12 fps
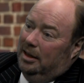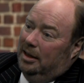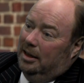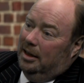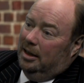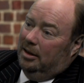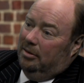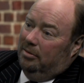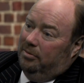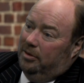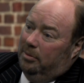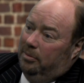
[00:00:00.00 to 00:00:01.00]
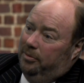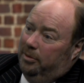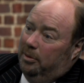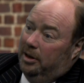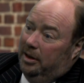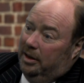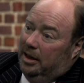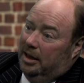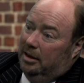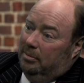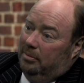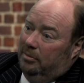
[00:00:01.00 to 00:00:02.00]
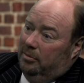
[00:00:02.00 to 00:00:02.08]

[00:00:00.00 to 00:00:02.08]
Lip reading: one of the other